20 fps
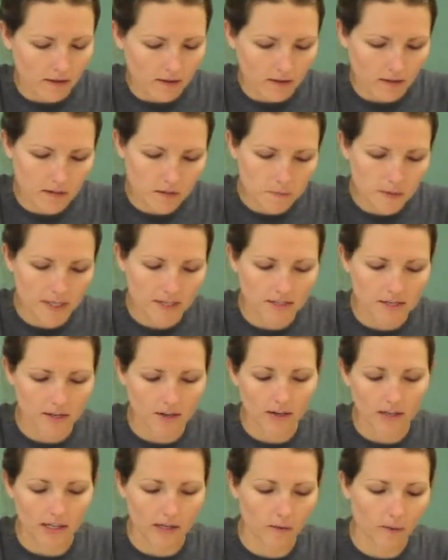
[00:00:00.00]
These
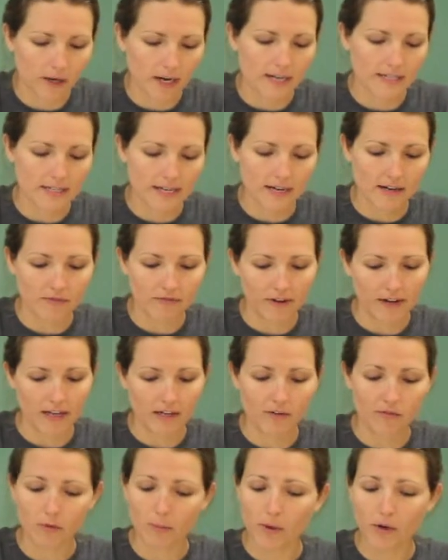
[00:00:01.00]
bacteria were
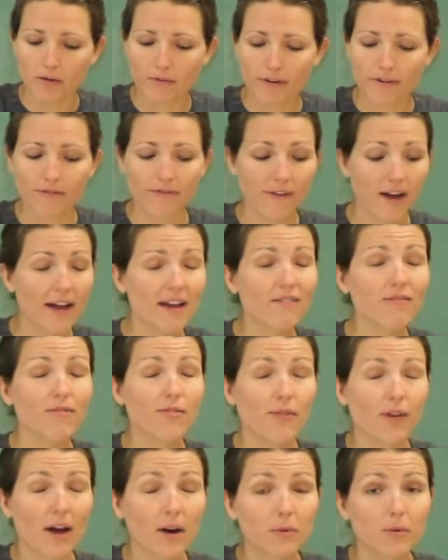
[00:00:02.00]
identified from over
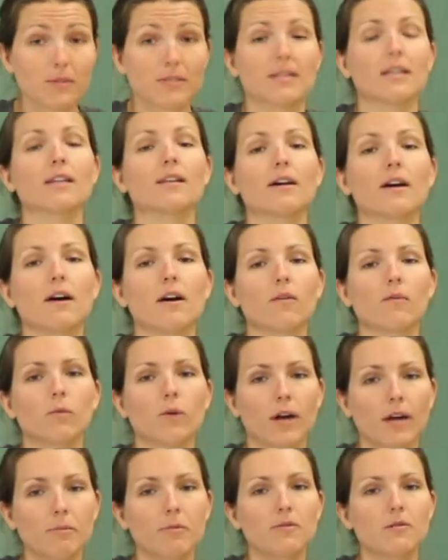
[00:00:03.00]
5,000
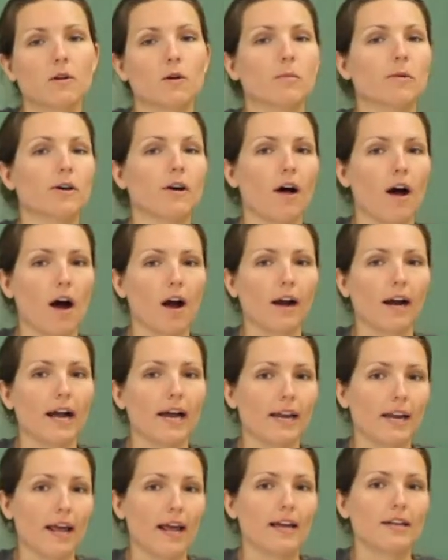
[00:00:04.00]
ribosomal
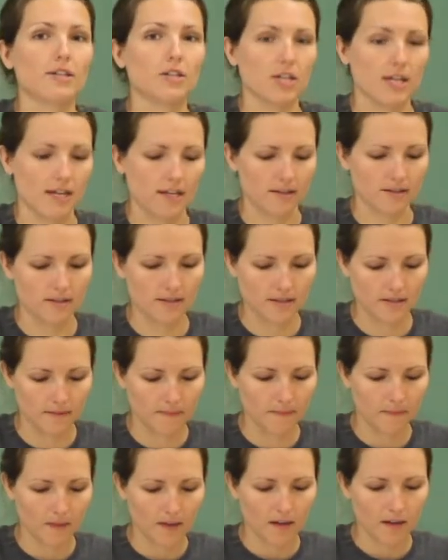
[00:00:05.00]
RNA genes.
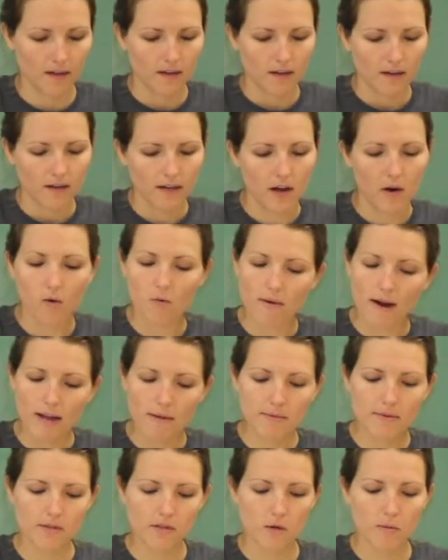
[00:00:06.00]
Now,
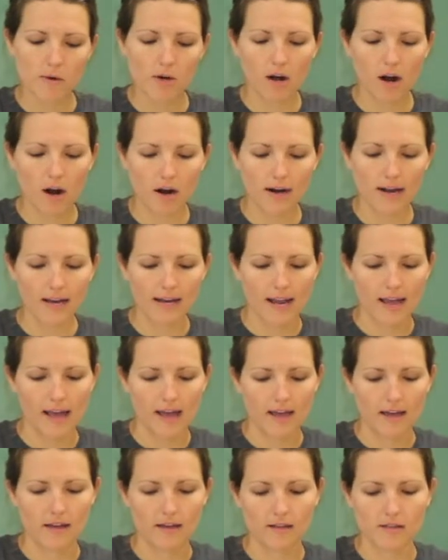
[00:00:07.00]
ribosomal
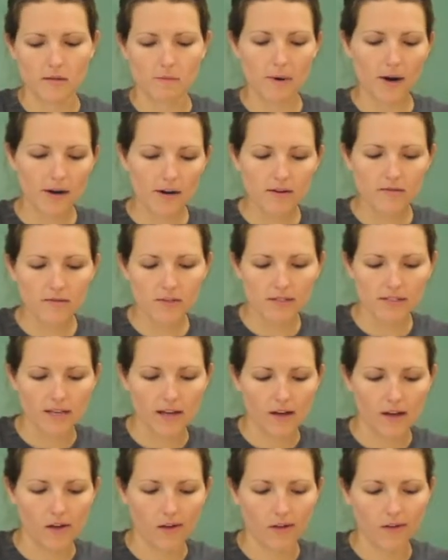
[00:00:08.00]
RNA is a part of the
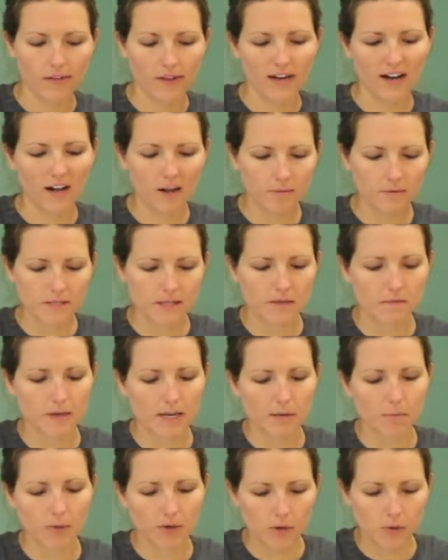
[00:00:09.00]
cell that helps us
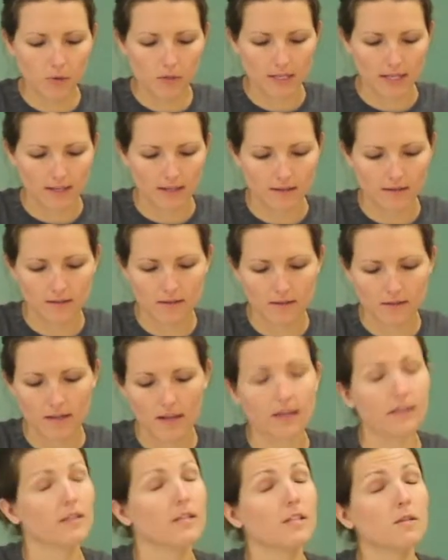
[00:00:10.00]
make proteins,
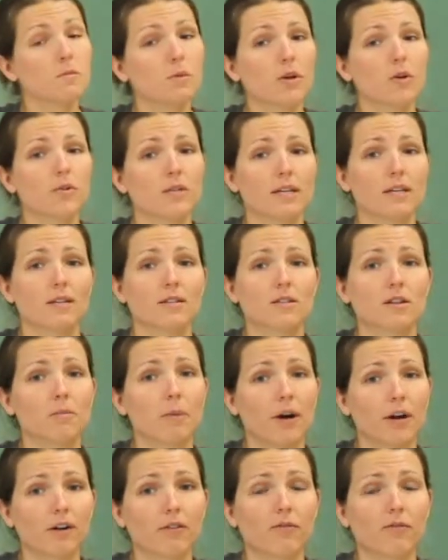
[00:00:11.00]
and these proteins are
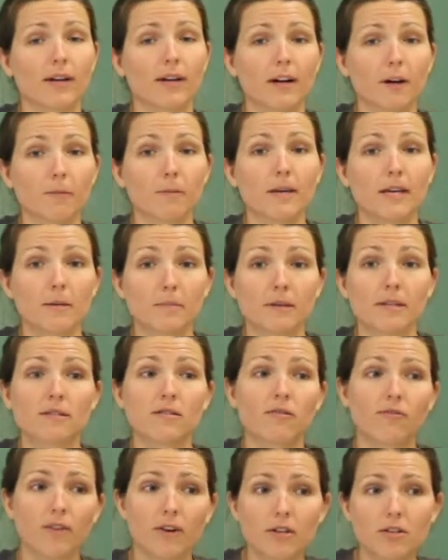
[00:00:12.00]
part help keep
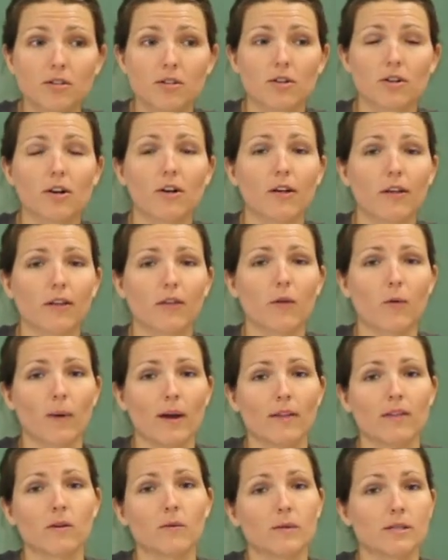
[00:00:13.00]
us functional in the
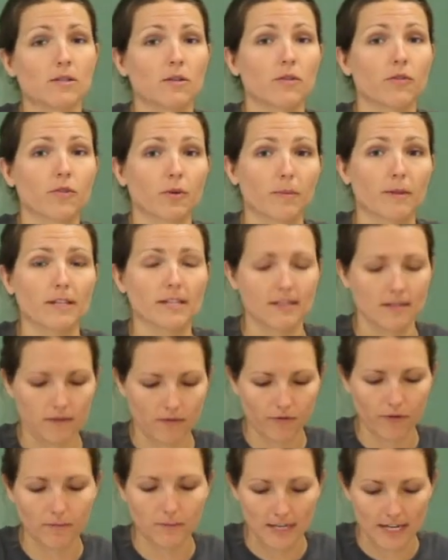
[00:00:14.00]
way that we do from
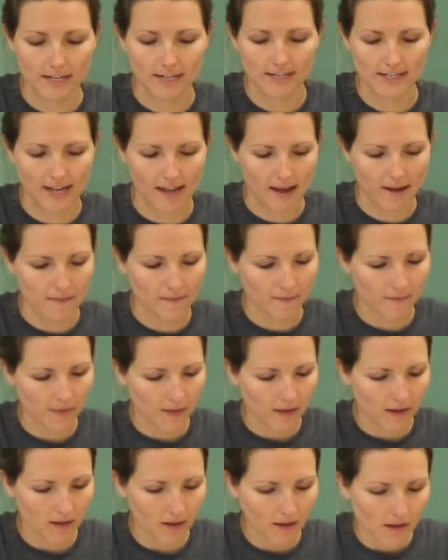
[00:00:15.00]
day to day.
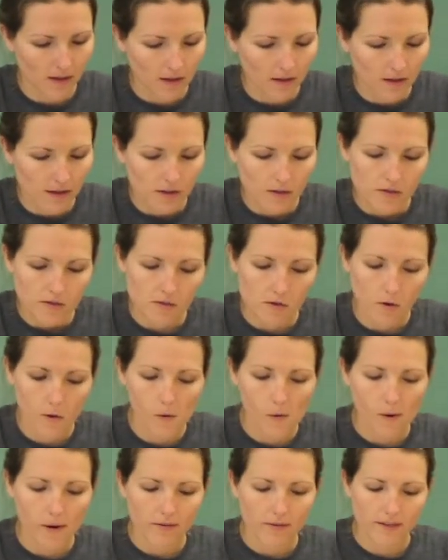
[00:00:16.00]

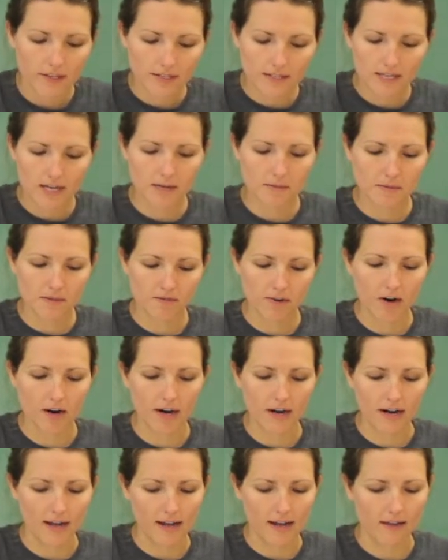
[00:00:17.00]
So these types of
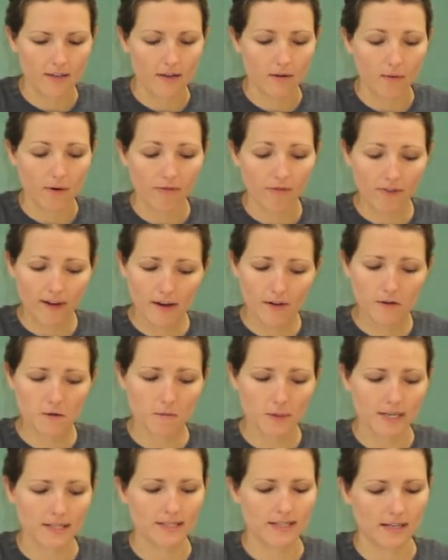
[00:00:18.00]
RNA that were
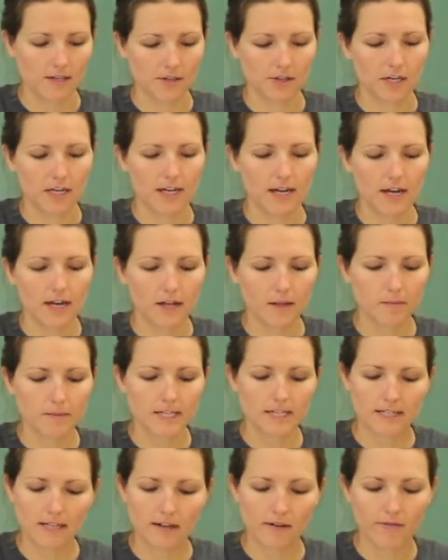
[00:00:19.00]
found by Segre helped
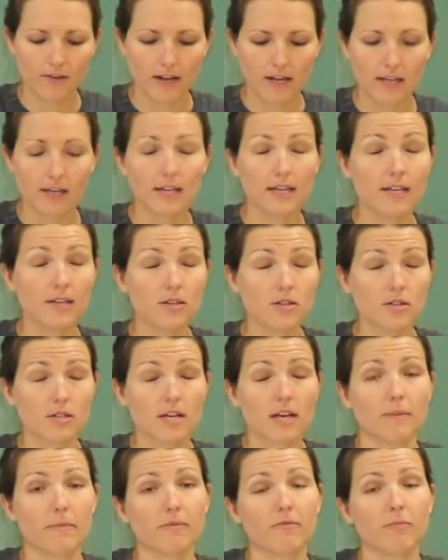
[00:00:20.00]
identify each
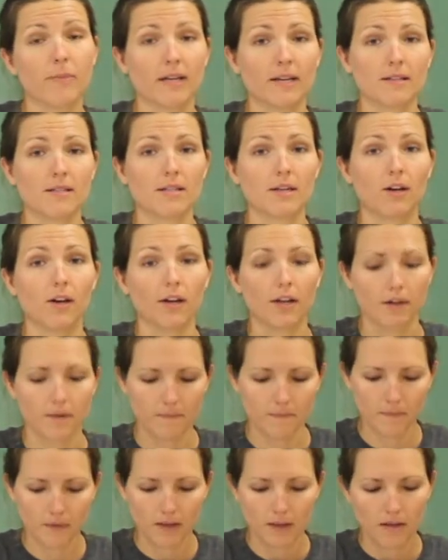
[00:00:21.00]
type of
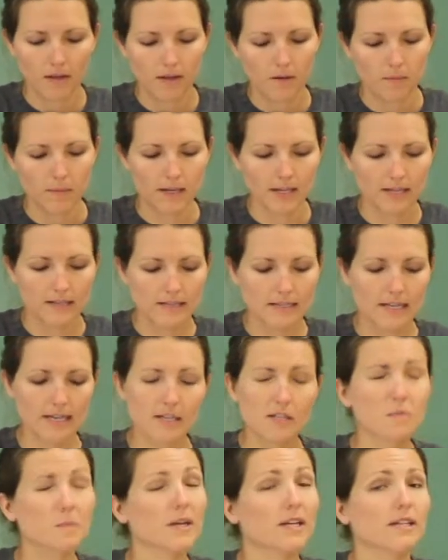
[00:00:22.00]
bacterium because
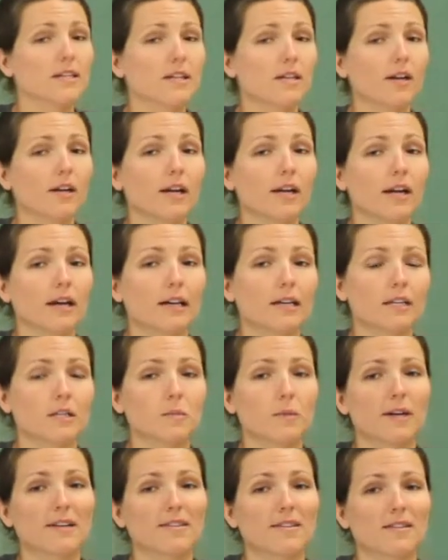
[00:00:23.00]
each bacteria
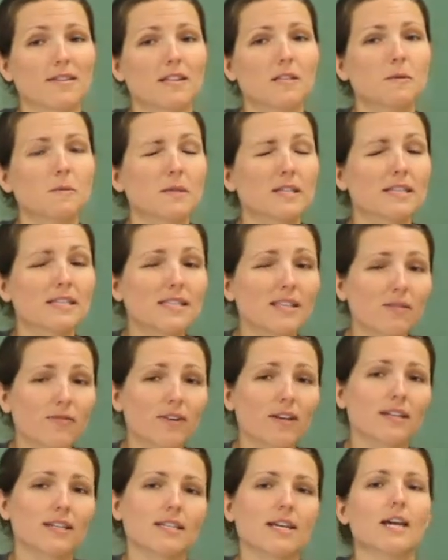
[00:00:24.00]
expresses a
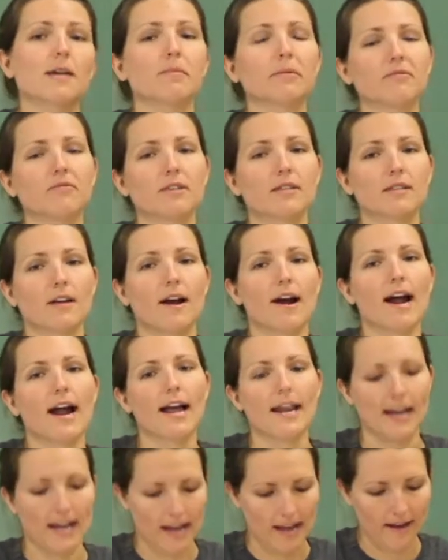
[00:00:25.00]
specific type of this
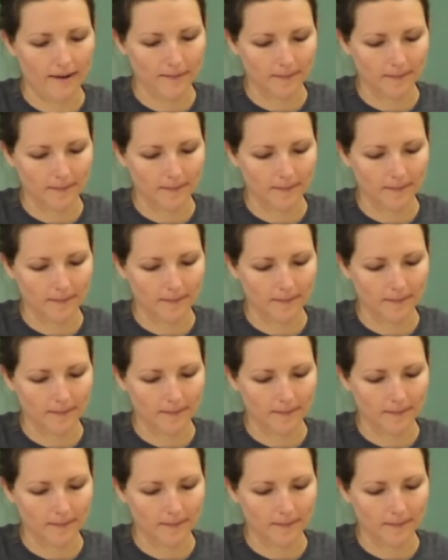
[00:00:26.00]
RNA.